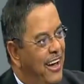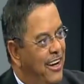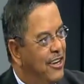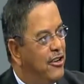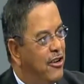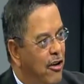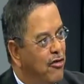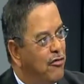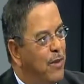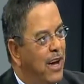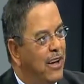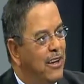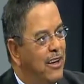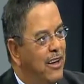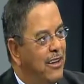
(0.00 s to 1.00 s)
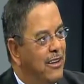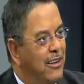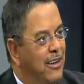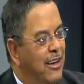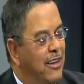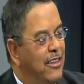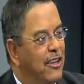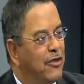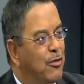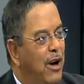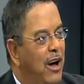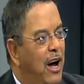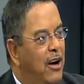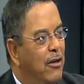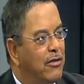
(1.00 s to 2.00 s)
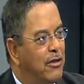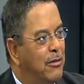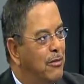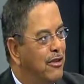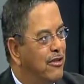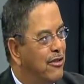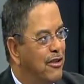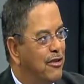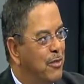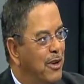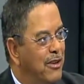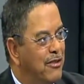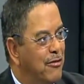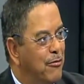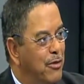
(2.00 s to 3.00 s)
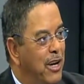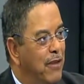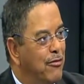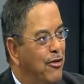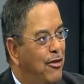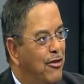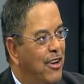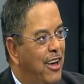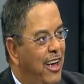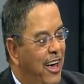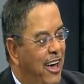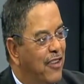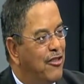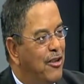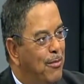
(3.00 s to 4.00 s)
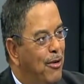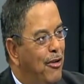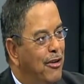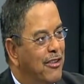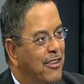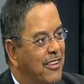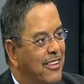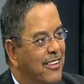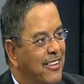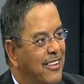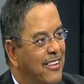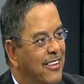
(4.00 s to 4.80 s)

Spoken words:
And it grows back again. And that's why our timber is so expensive. We have to actually plant it.